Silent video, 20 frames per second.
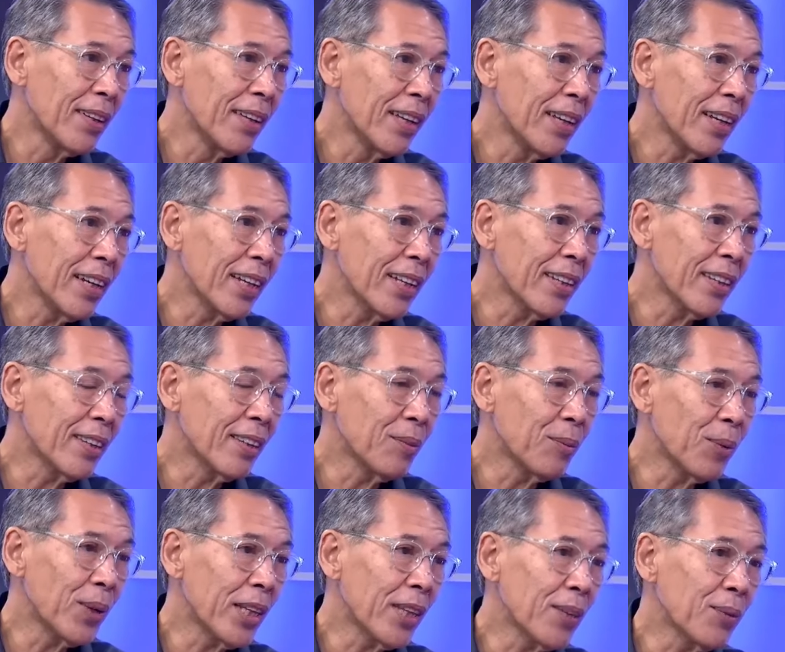And
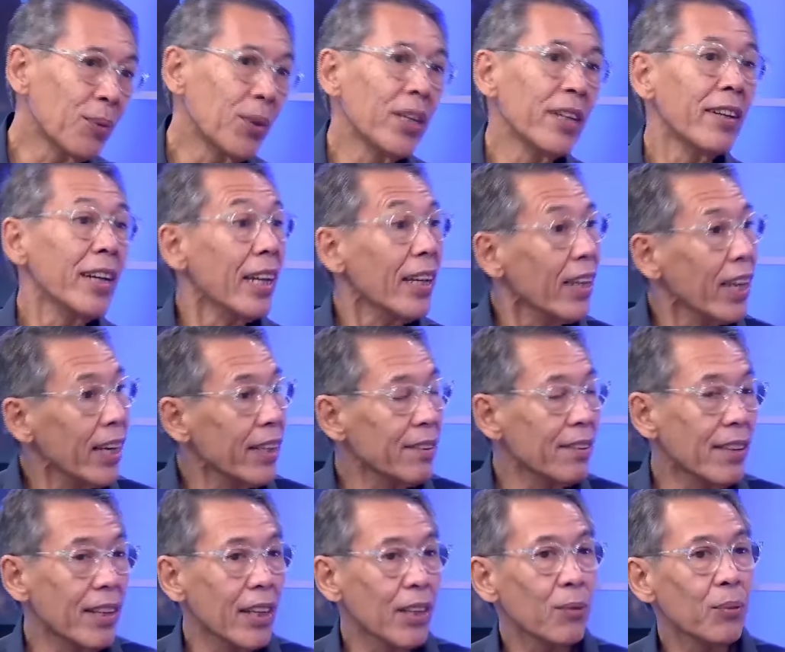when we
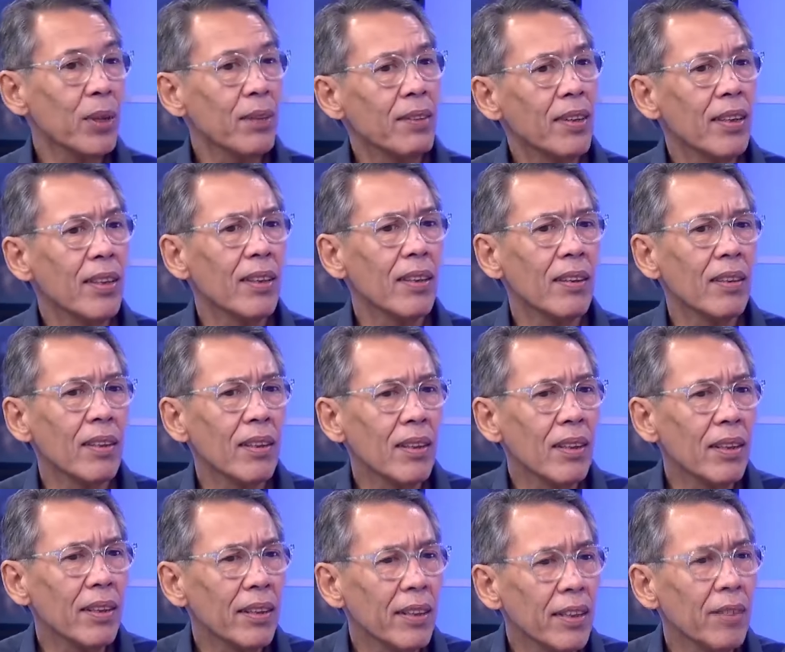realized that, we said,
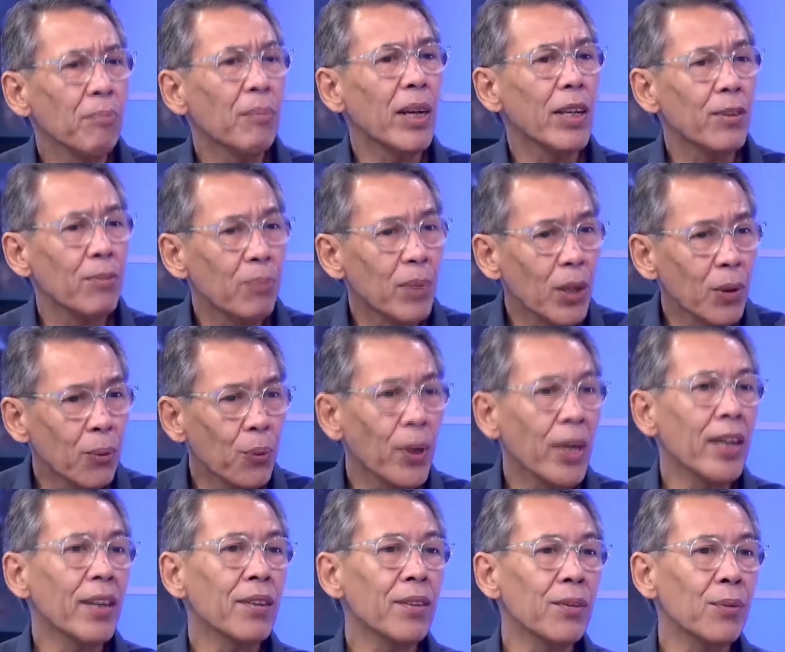there must be
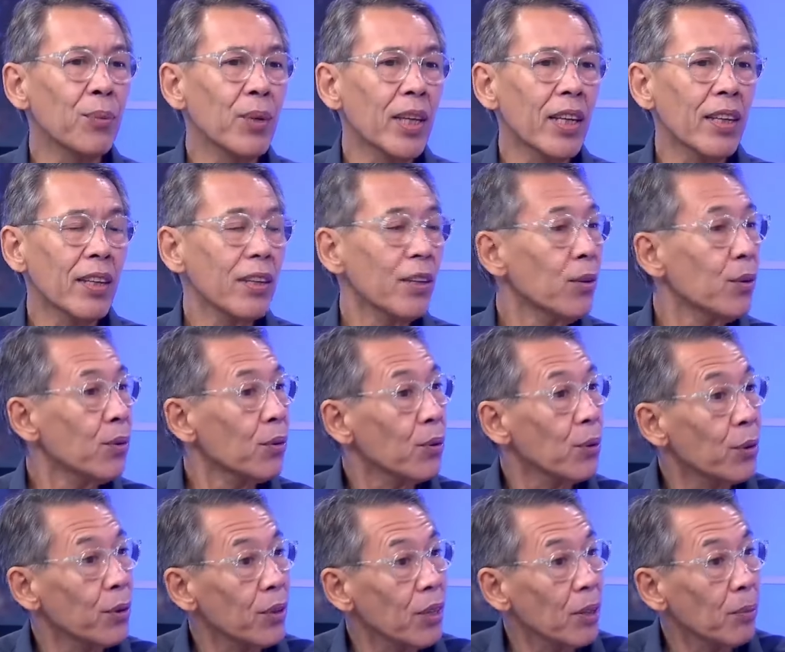ways we can use
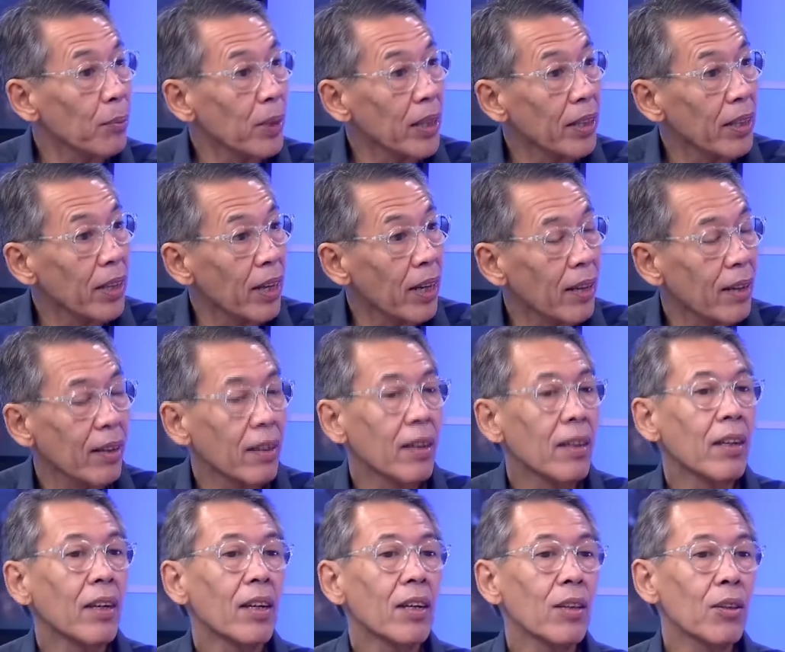social media
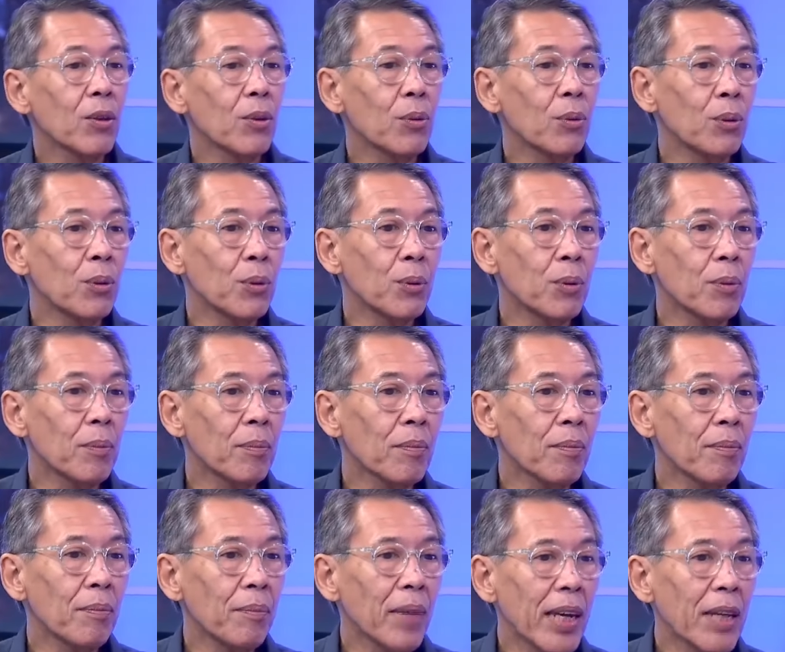to
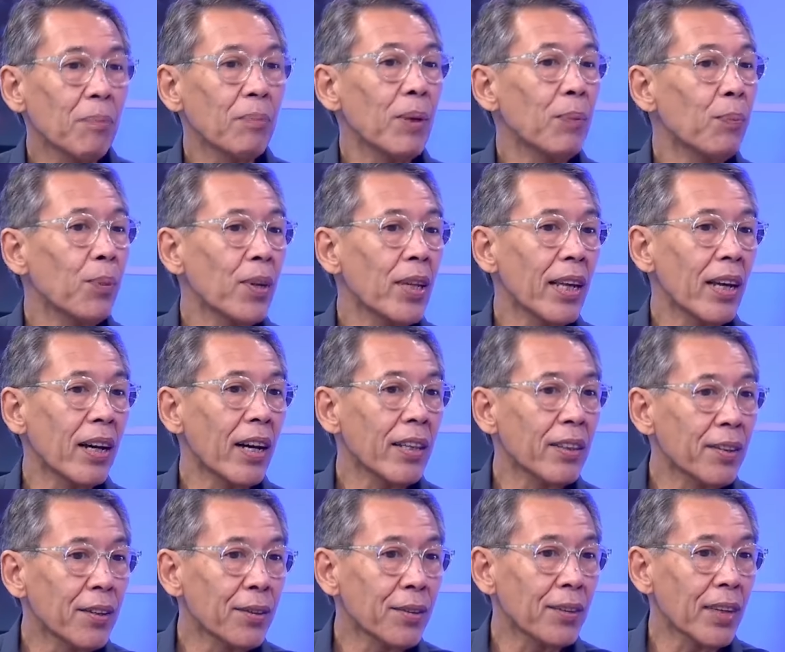make people
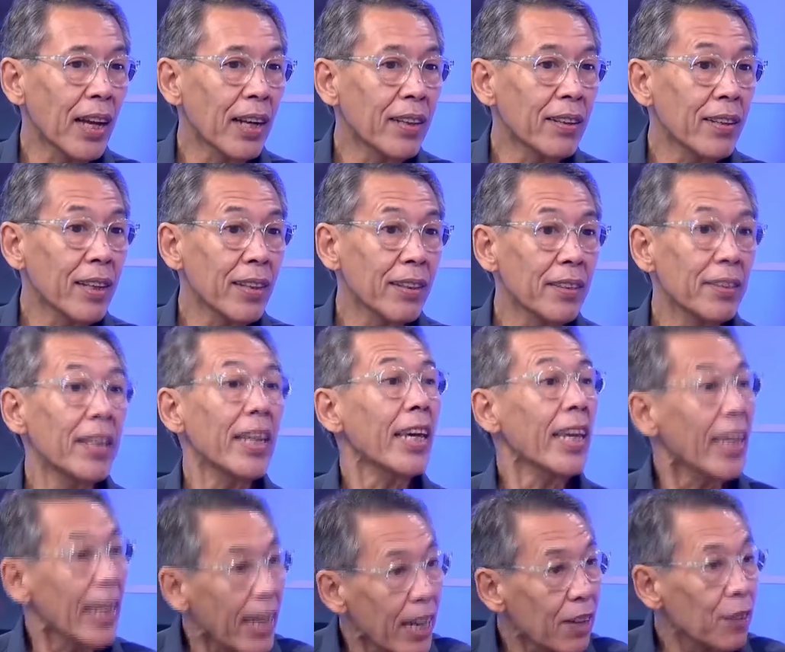understand that
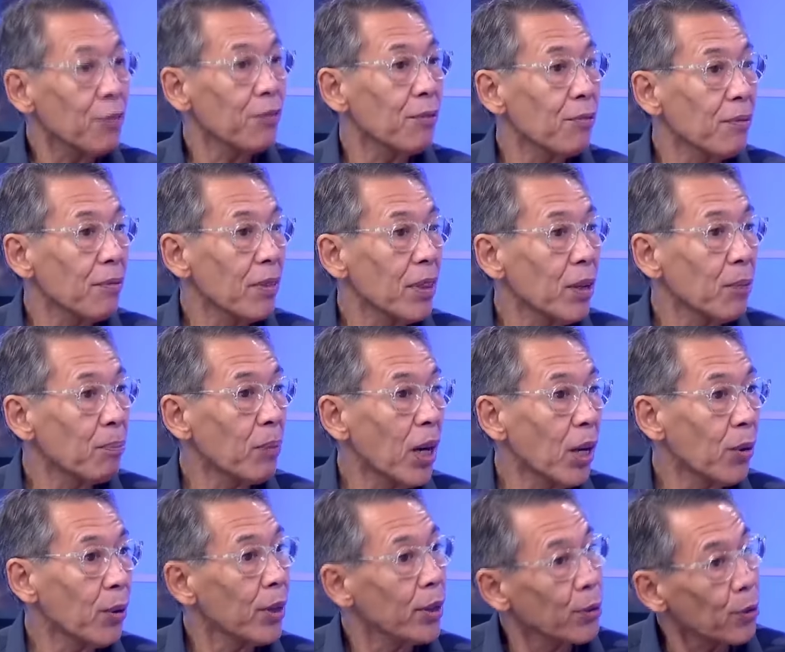they have the
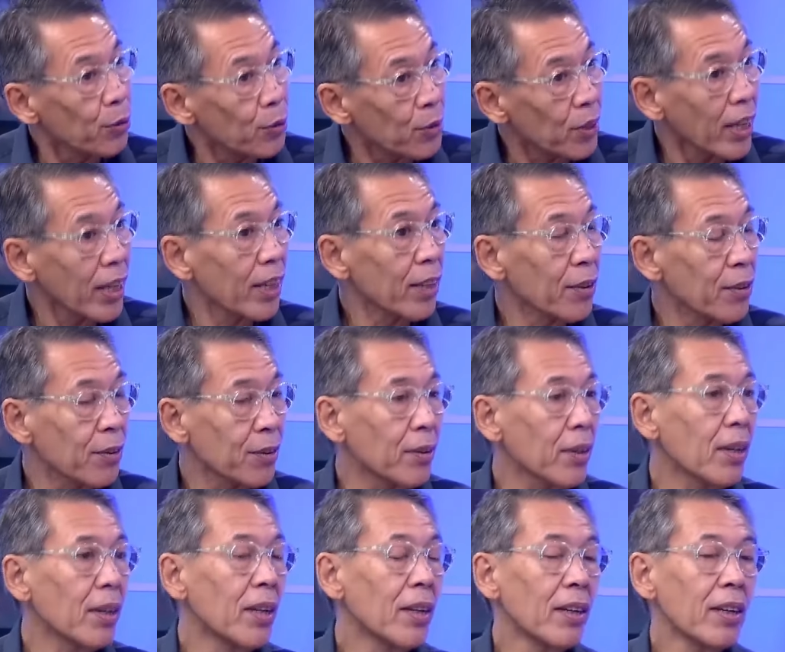power to change
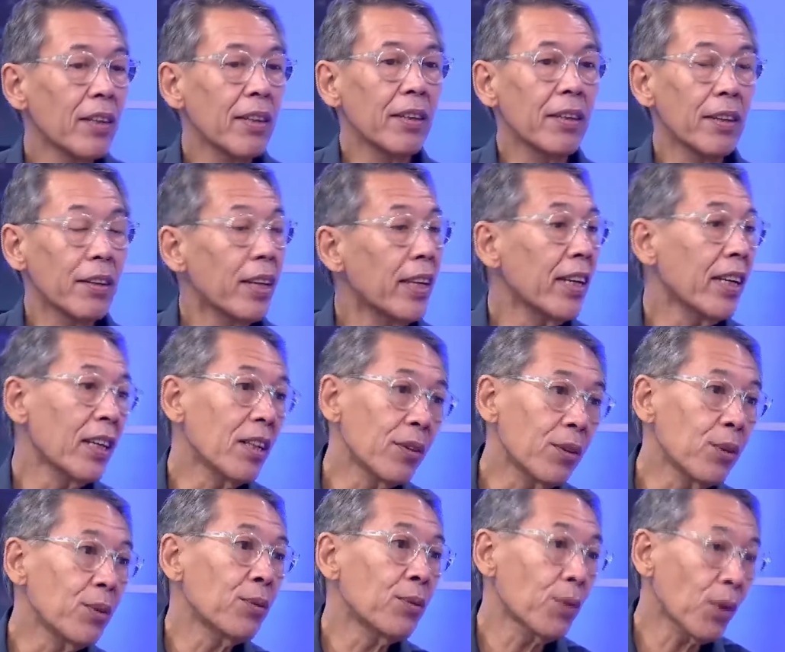their legal,
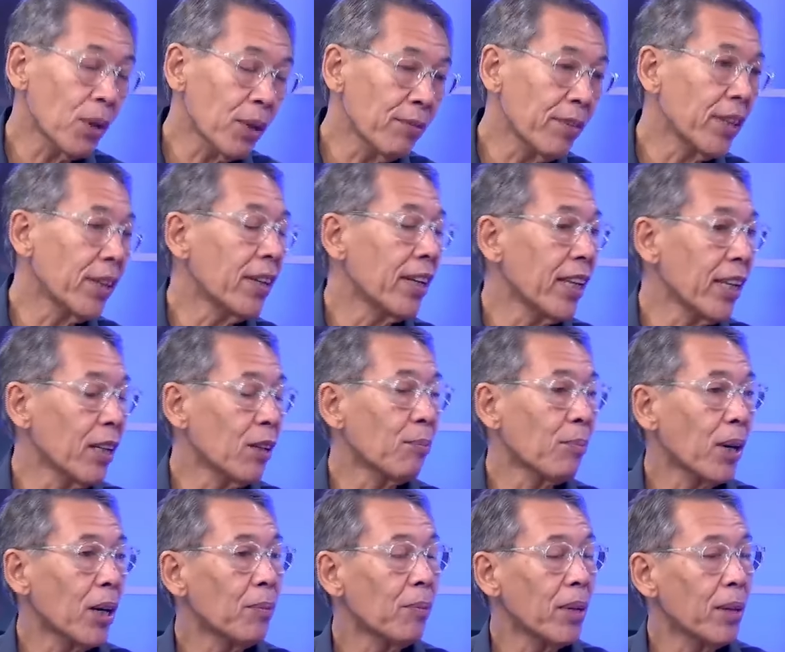to solve their legal problems.